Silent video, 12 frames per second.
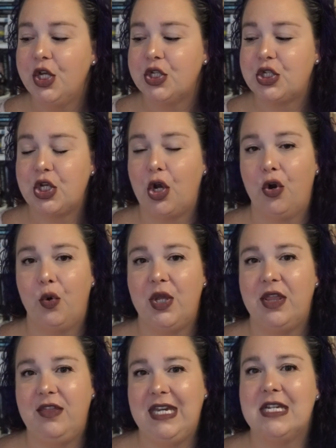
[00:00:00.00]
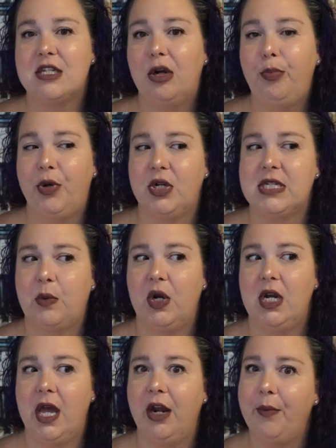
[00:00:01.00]
so these are books that
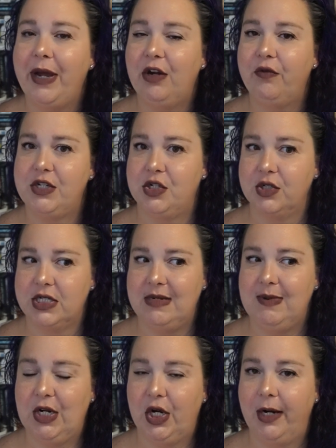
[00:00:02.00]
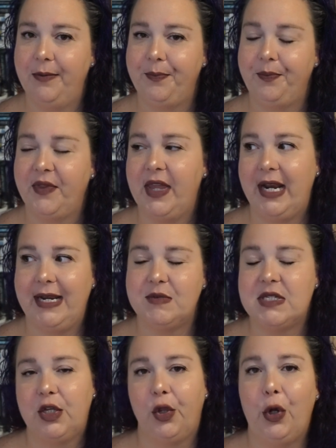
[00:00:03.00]
were not on my original TBR that I am
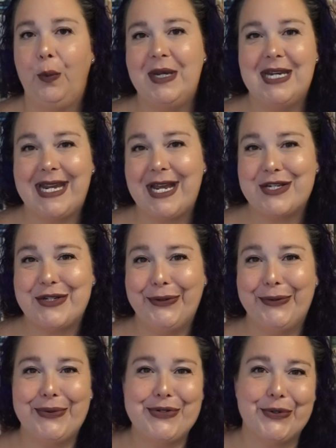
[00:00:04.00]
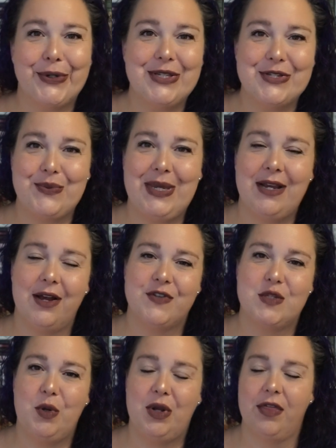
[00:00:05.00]
still hoping to get to during this week of
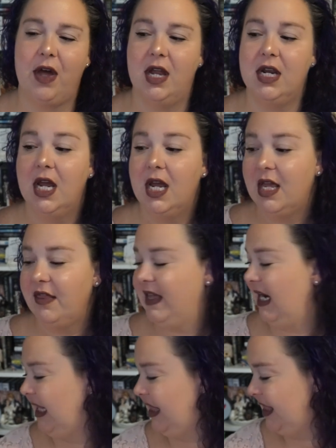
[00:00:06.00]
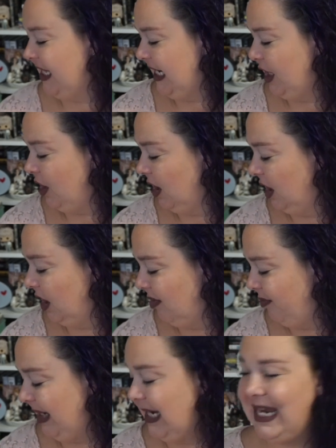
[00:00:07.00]
Spookathon that I think are
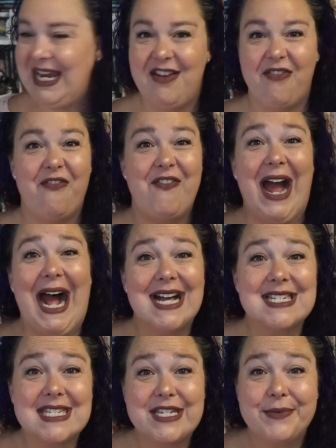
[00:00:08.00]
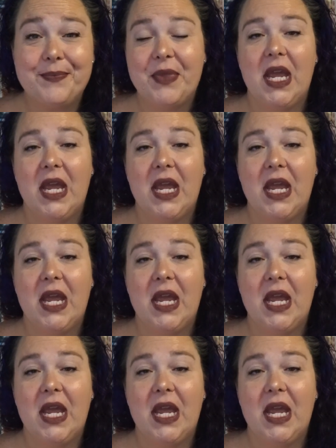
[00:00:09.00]
gonna be fast.